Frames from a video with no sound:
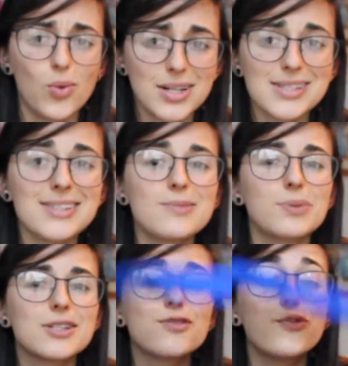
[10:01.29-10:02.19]
what is this?
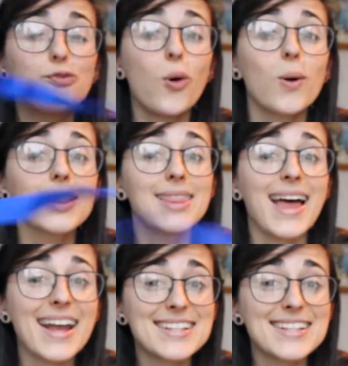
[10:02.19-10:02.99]
But it's for leg